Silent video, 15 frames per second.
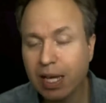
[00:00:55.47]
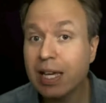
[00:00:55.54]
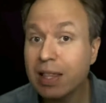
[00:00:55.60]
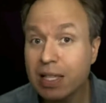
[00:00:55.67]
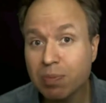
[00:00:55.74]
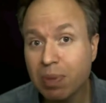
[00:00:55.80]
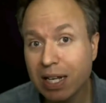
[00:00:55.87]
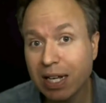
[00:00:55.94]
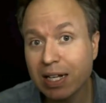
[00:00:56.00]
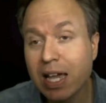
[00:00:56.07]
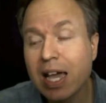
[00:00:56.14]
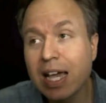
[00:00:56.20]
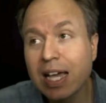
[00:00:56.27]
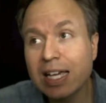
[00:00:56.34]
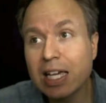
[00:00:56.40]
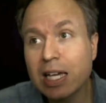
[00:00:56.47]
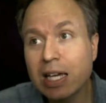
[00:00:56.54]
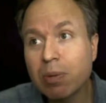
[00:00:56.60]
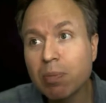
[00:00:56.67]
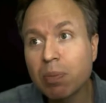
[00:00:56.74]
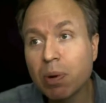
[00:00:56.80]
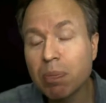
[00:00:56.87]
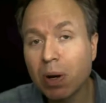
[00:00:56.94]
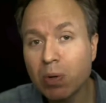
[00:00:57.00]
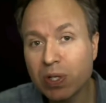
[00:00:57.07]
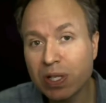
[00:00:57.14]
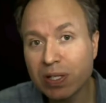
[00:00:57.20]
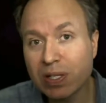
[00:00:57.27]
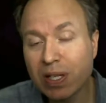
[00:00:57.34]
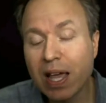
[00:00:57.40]
In this meeting, he
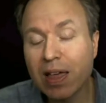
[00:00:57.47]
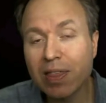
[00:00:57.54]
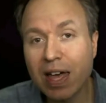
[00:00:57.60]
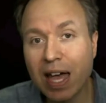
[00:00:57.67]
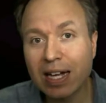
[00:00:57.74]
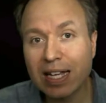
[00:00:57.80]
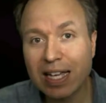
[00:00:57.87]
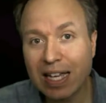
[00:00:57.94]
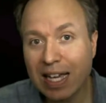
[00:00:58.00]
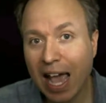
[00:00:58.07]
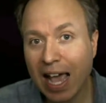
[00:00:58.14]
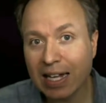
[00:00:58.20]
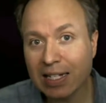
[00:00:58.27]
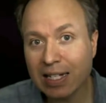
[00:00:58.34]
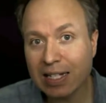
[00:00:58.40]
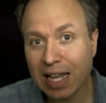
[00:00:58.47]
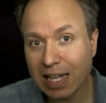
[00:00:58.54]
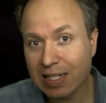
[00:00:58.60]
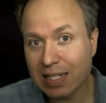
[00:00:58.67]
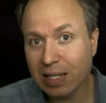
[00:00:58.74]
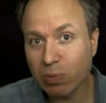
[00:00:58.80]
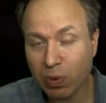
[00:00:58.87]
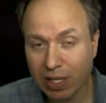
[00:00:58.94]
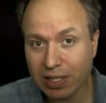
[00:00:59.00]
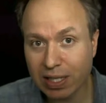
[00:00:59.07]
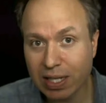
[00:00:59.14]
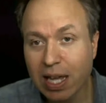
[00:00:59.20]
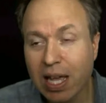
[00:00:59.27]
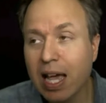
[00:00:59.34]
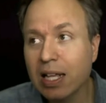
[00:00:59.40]
proposes that he and Nancy
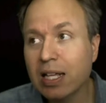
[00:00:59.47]
Rigdon